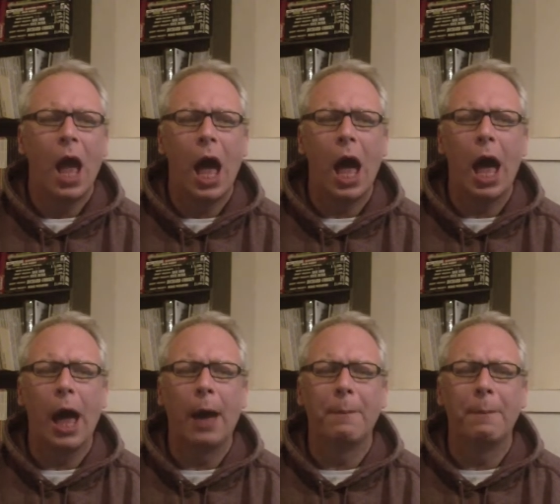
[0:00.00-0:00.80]

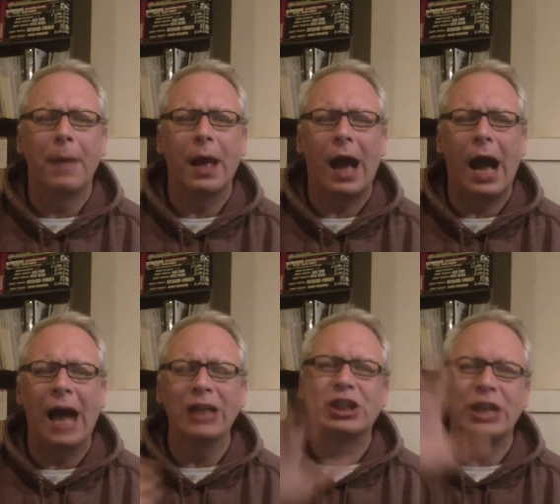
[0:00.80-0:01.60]
Um,
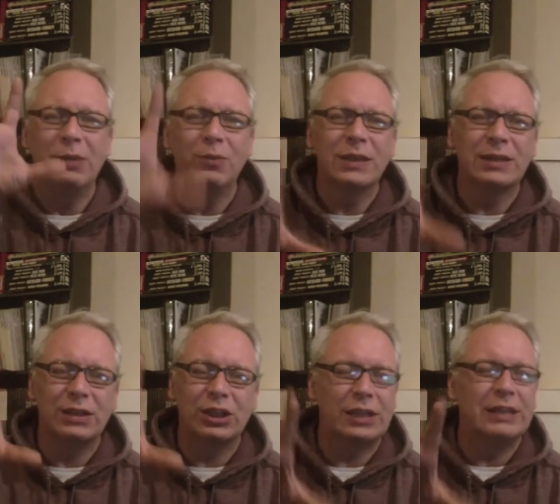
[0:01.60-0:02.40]
and she was,
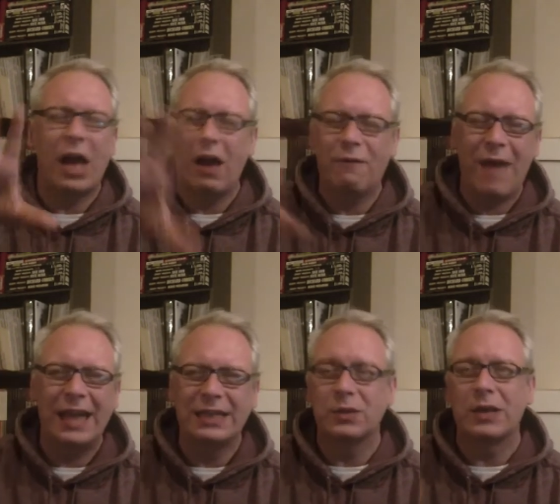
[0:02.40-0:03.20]
she her
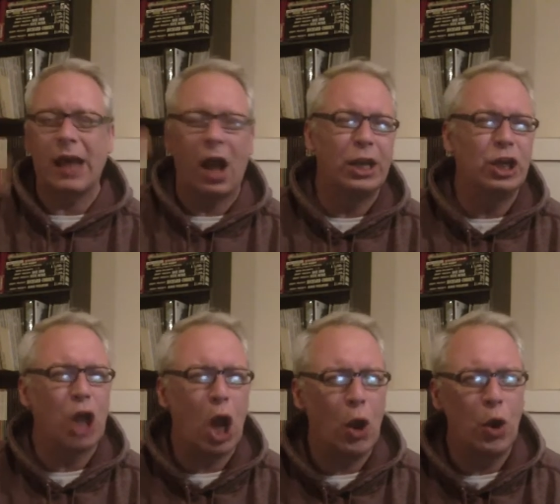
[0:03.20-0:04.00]
face was like, I
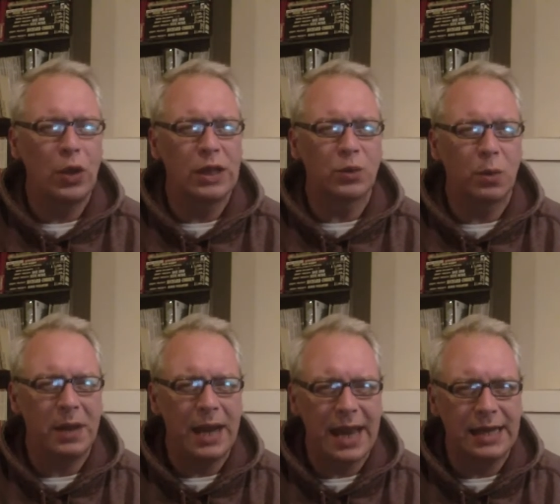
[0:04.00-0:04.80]
know who this
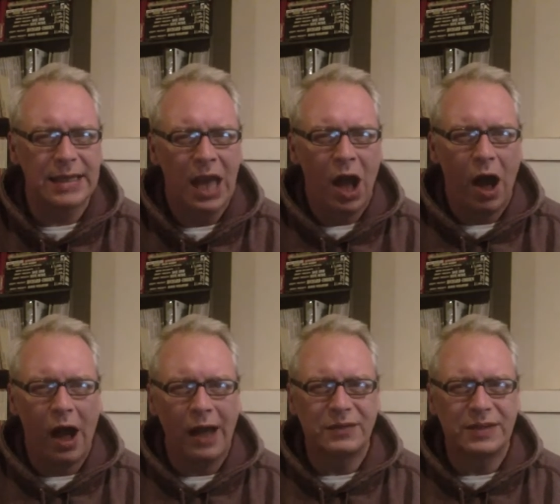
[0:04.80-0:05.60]
woman is.
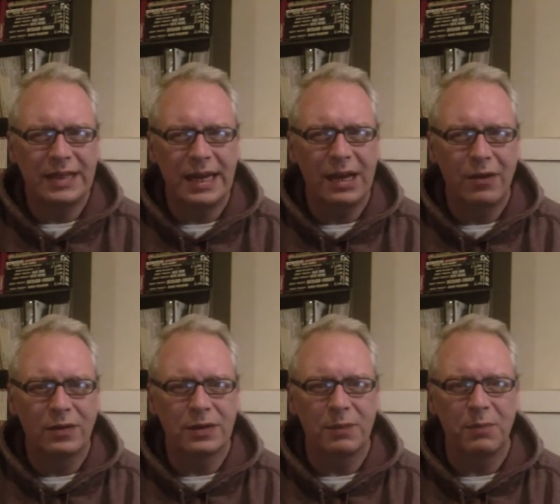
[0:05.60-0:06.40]
I've seen her
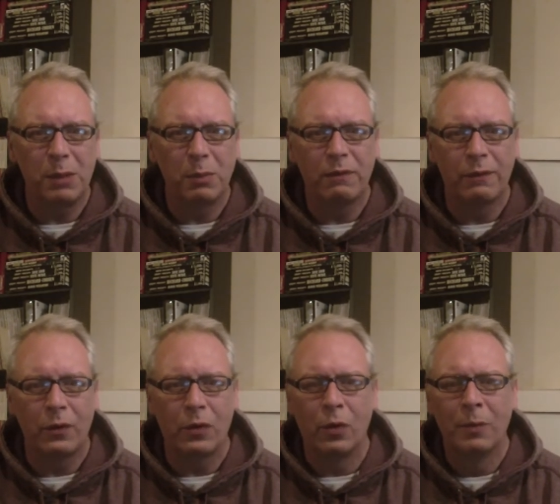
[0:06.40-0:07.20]
on something
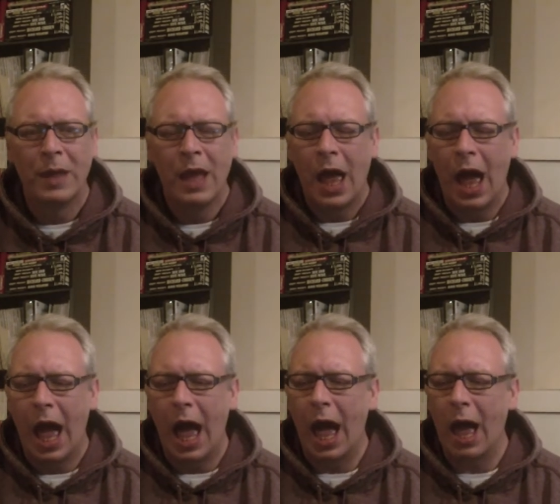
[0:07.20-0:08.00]
before.
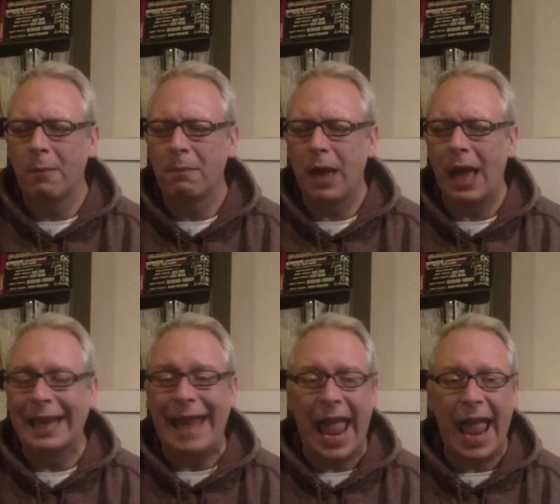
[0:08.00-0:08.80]
Um,
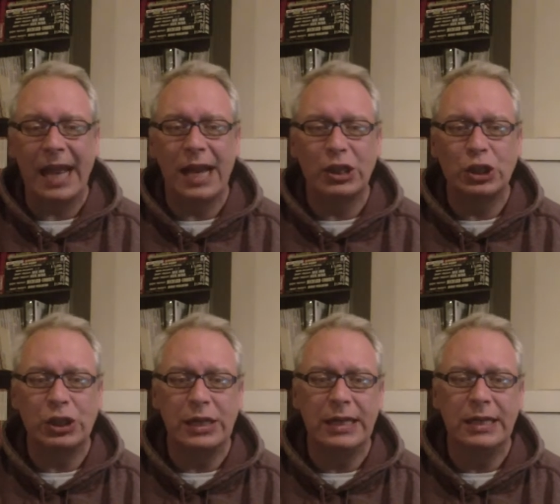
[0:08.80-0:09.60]
again,
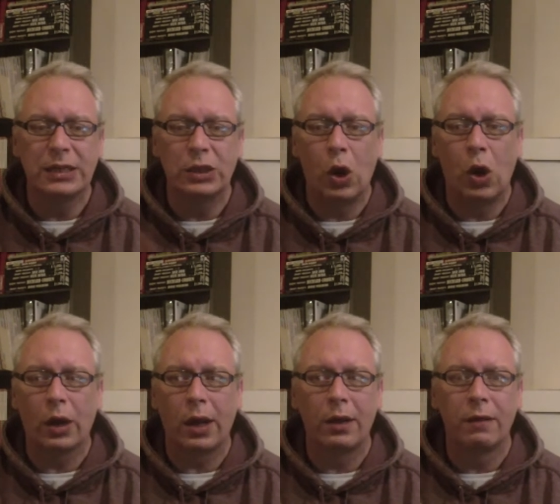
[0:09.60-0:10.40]
she's
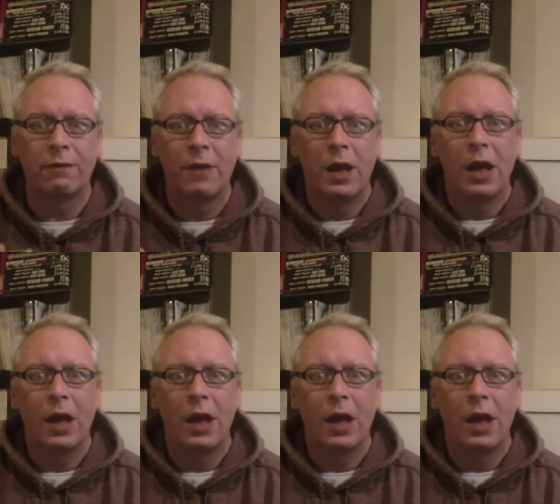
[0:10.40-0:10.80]
not kind of